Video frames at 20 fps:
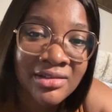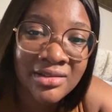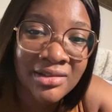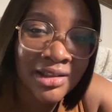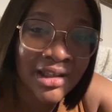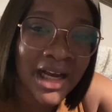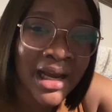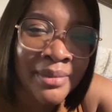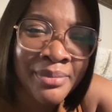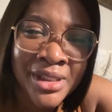
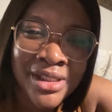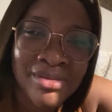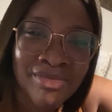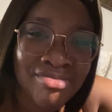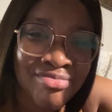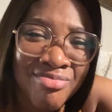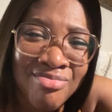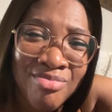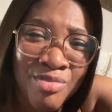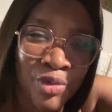
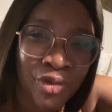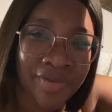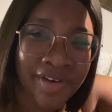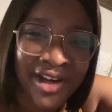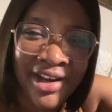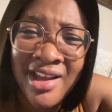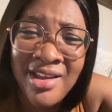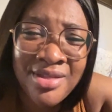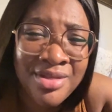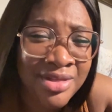cabin
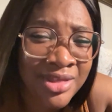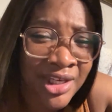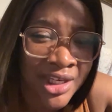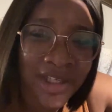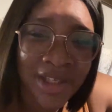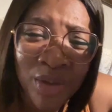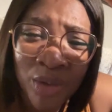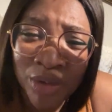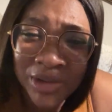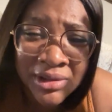overhead
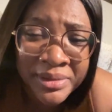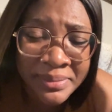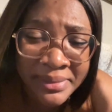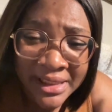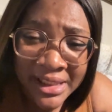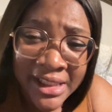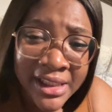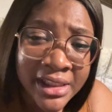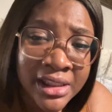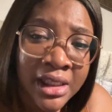thing on the
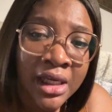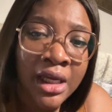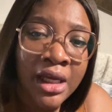plane.